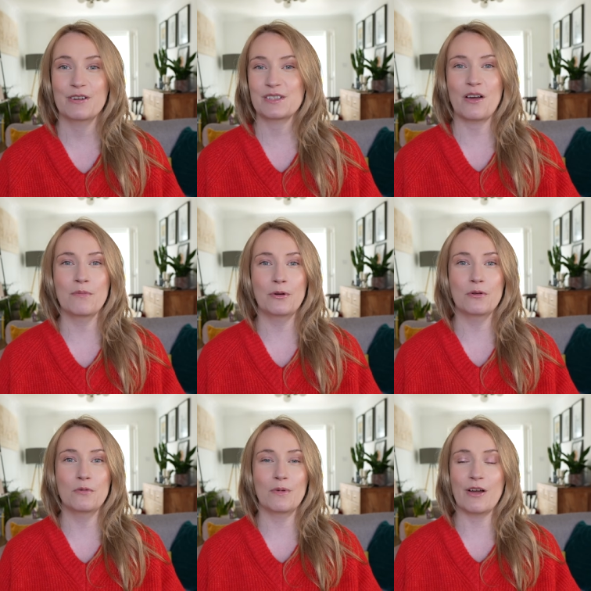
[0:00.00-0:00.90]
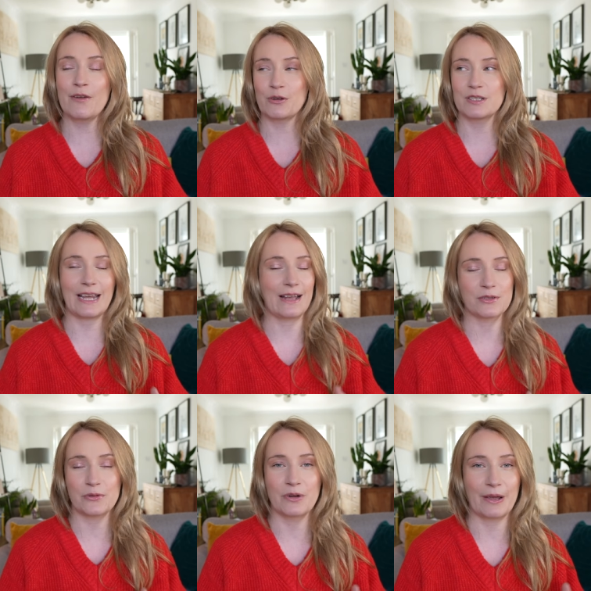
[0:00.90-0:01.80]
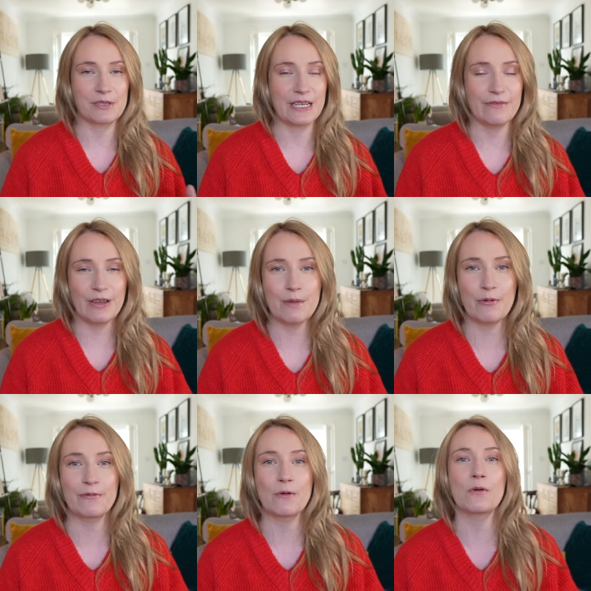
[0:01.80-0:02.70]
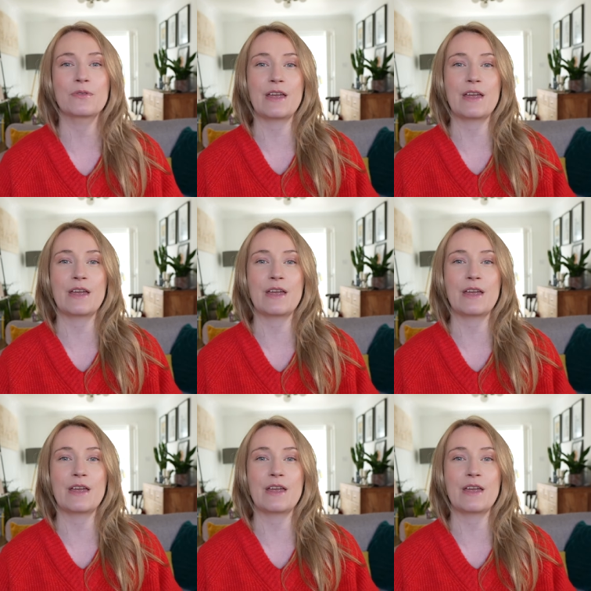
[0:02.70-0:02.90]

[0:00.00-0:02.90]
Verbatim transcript: For example, when I've gone to Council Now TV before,